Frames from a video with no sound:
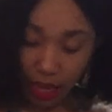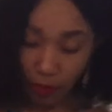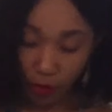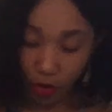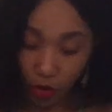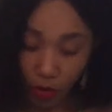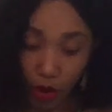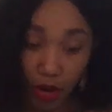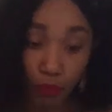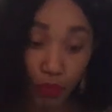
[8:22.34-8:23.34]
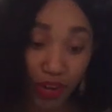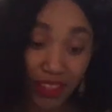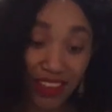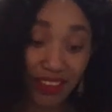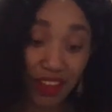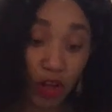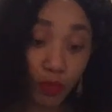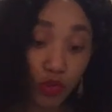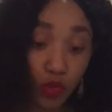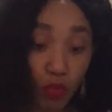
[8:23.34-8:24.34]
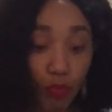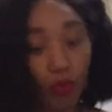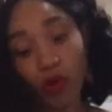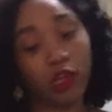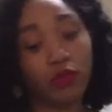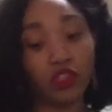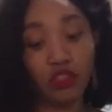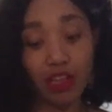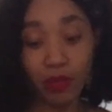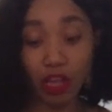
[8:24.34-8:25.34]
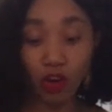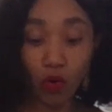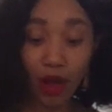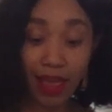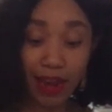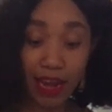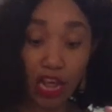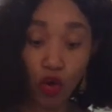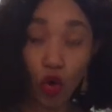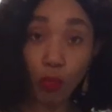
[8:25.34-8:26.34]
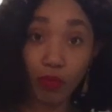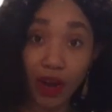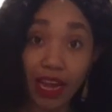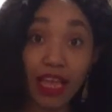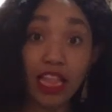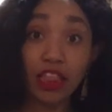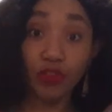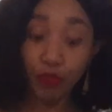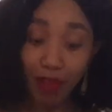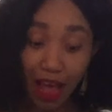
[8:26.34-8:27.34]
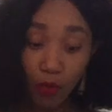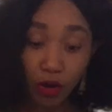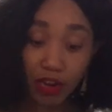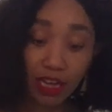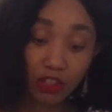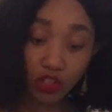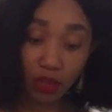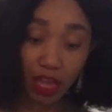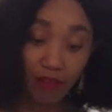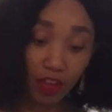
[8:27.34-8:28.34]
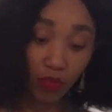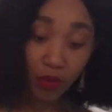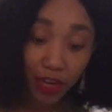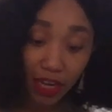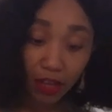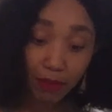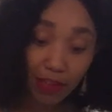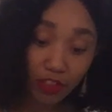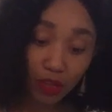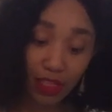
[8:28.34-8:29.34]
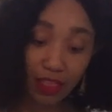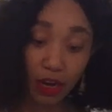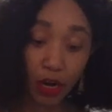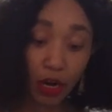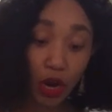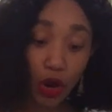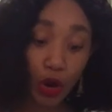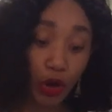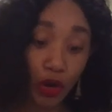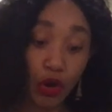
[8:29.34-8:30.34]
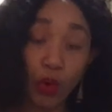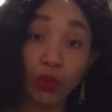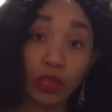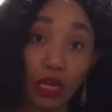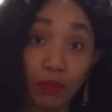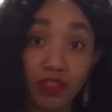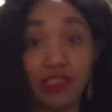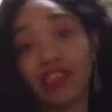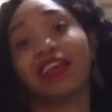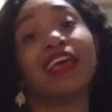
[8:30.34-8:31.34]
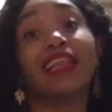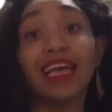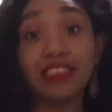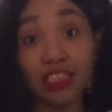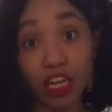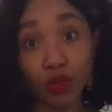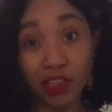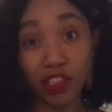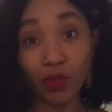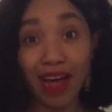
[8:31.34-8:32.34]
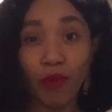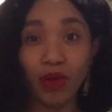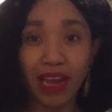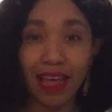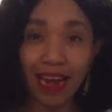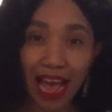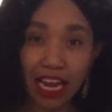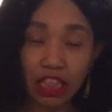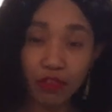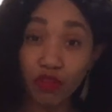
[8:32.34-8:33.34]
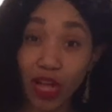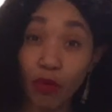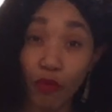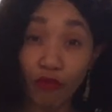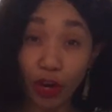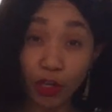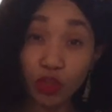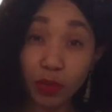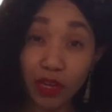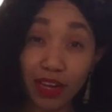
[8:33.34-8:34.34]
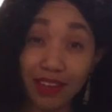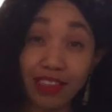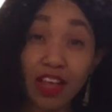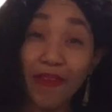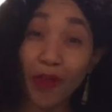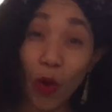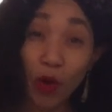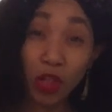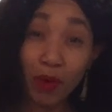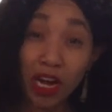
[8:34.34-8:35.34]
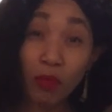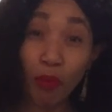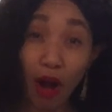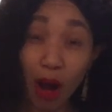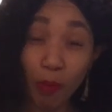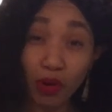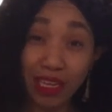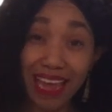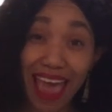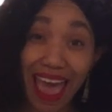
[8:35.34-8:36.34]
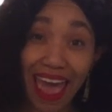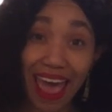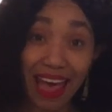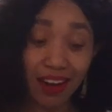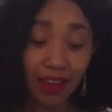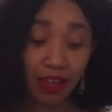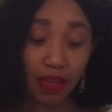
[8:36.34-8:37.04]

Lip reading: We're going to go ahead and bring this up to a boil just so that we can go ahead and incorporate the flour into the heavy cream and so that there are no lumps. And that's another reason why I went ahead and added the flour first, because the only way to properly add